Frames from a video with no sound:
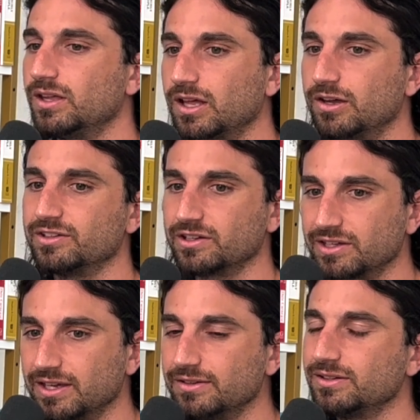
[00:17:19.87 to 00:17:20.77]
I was like,
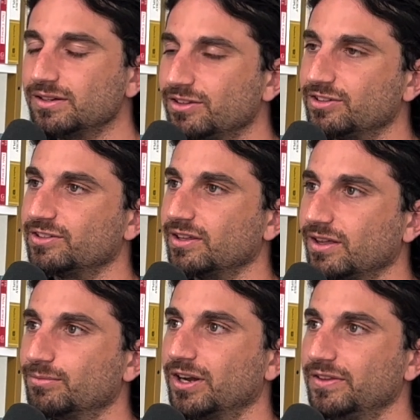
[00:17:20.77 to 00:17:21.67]
okay, this is
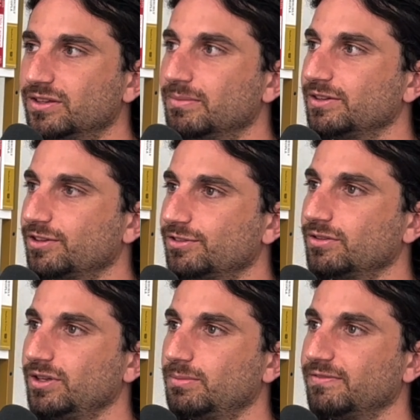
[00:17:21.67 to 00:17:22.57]
I'm ready to make this
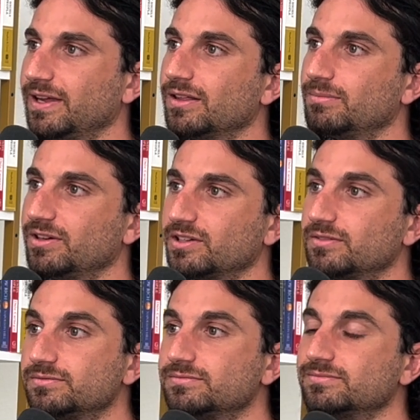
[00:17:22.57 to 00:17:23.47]
leap of faith on myself.